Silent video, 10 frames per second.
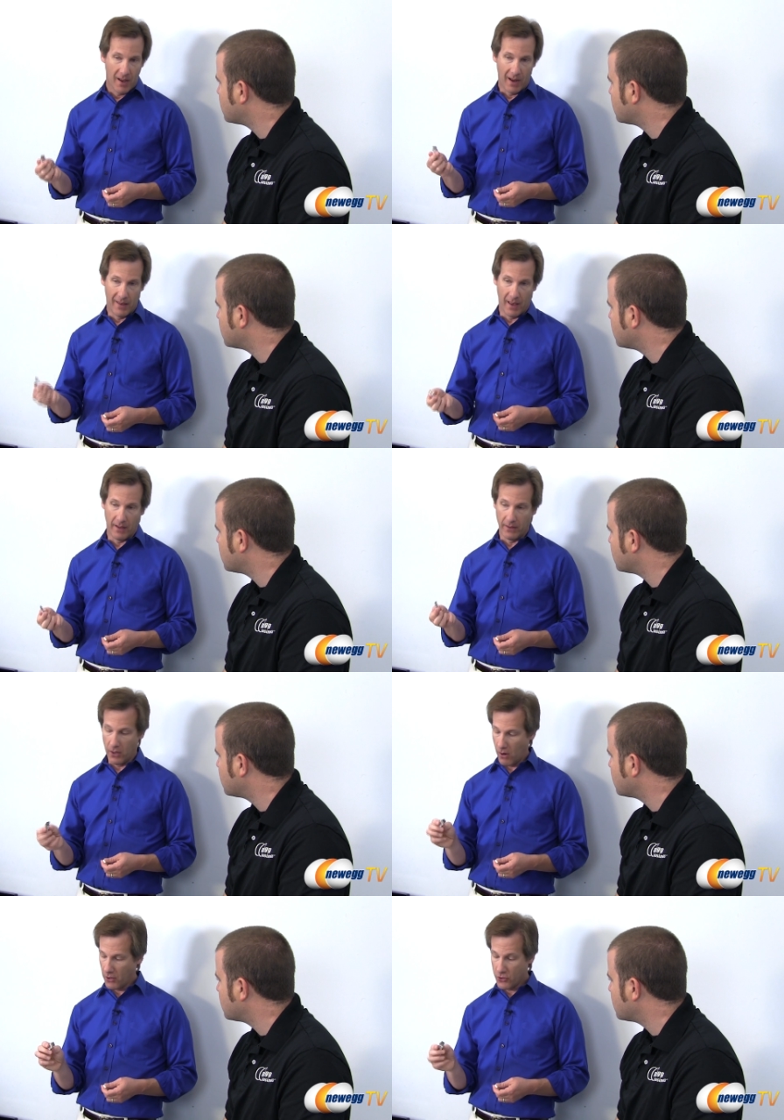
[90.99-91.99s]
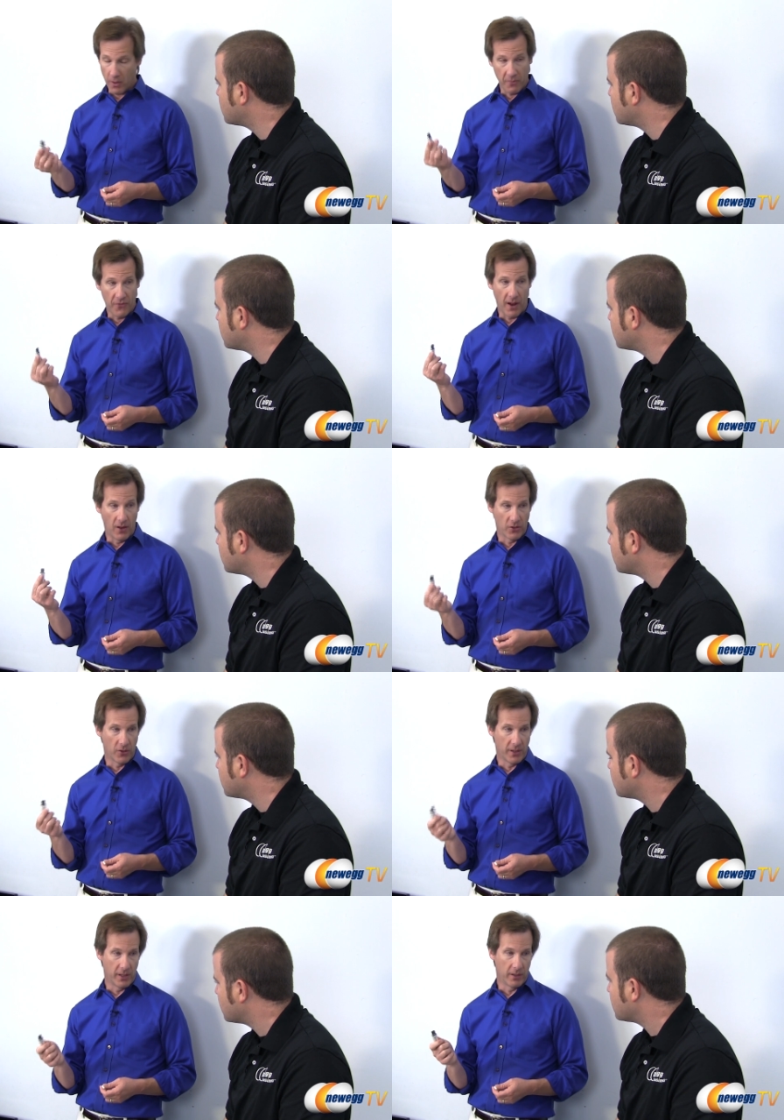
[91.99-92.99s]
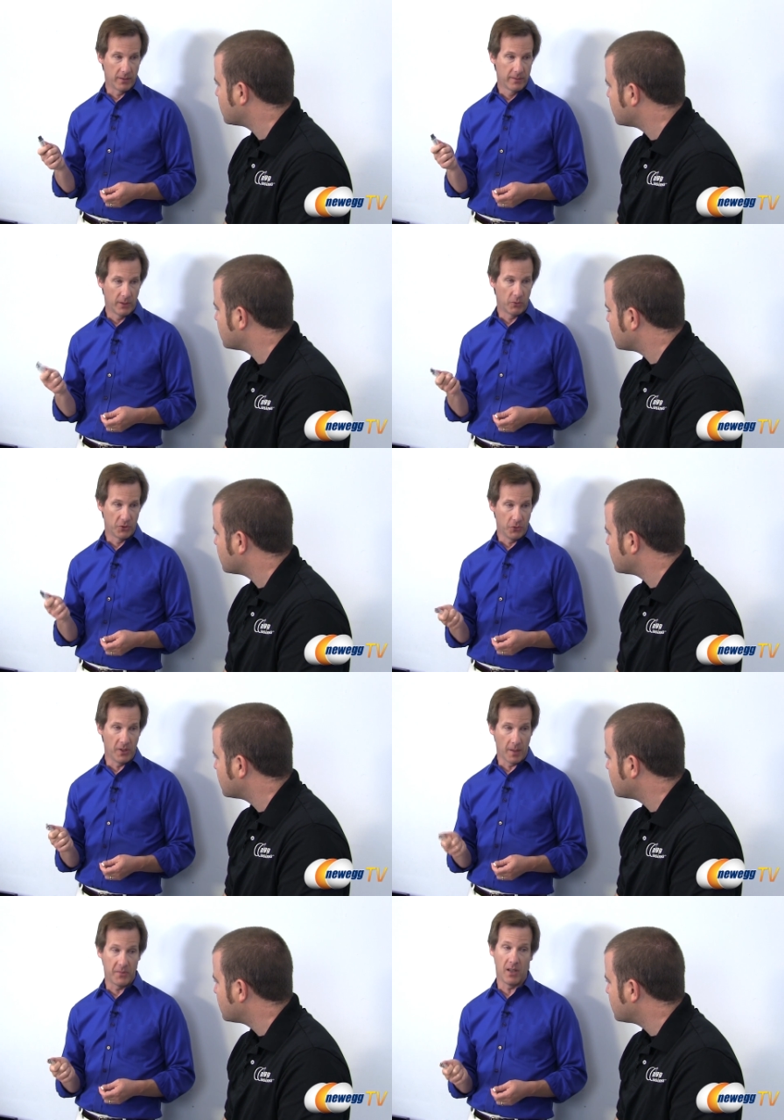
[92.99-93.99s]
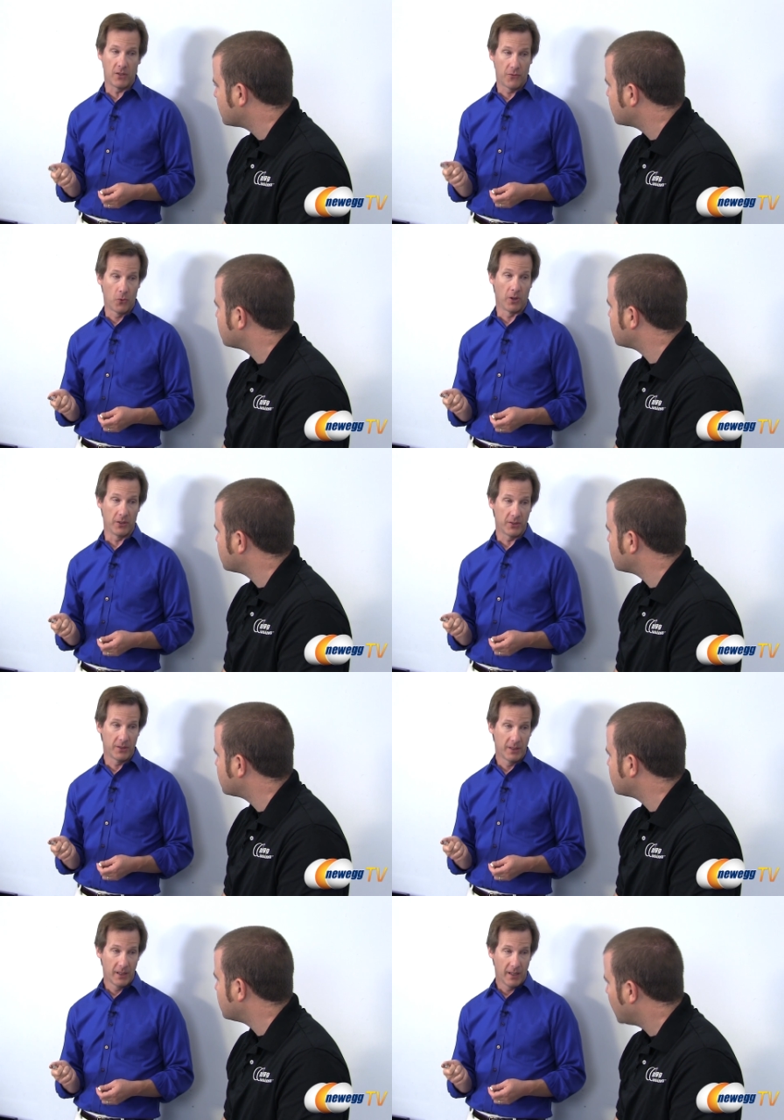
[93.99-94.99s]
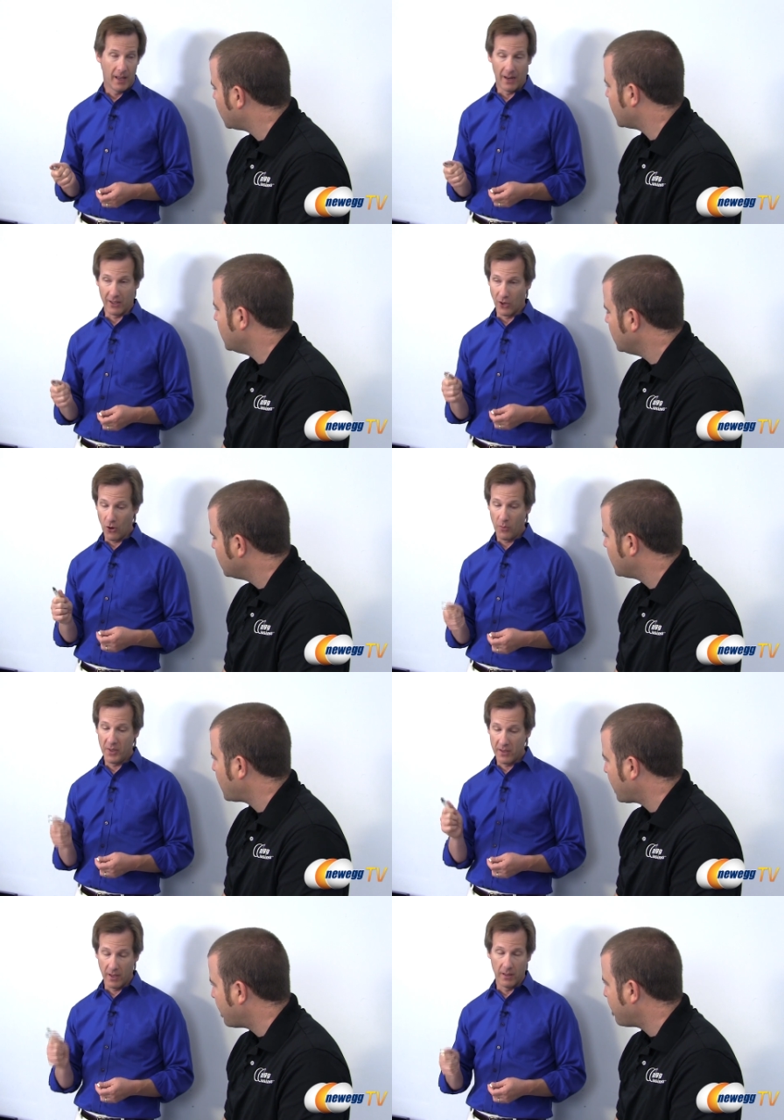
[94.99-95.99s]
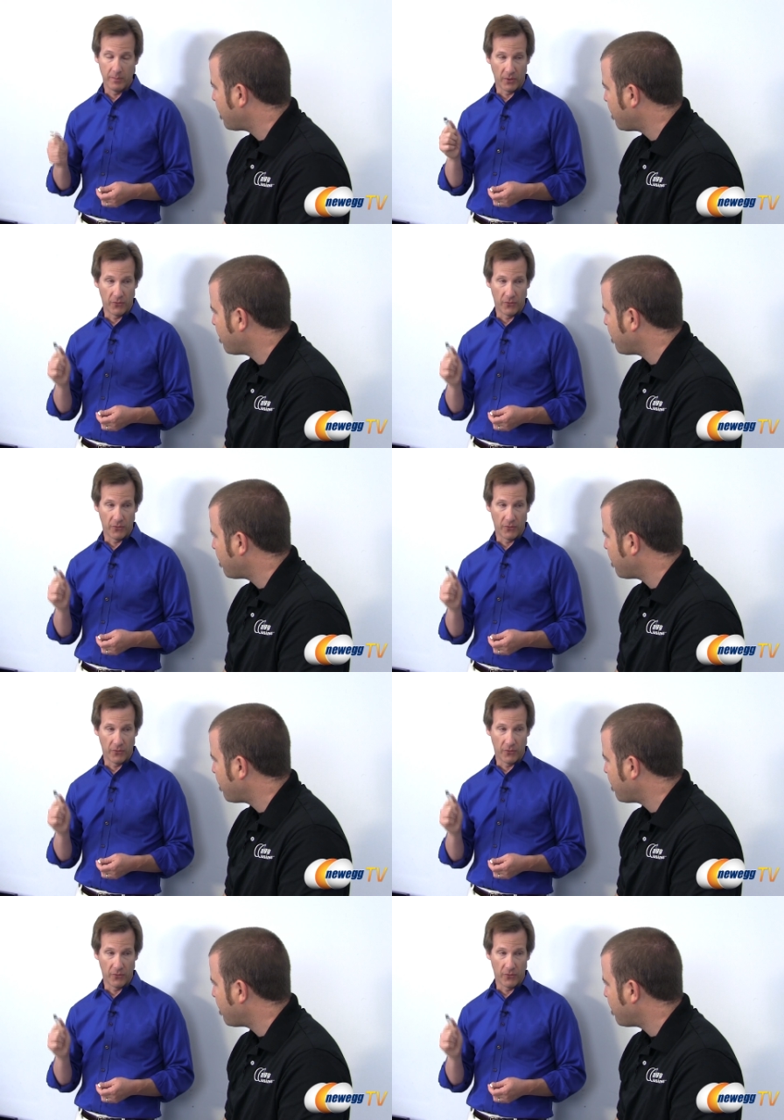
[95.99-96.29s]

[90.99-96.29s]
and then there are script files on here that will do the updates for us. Okay. And it can all be done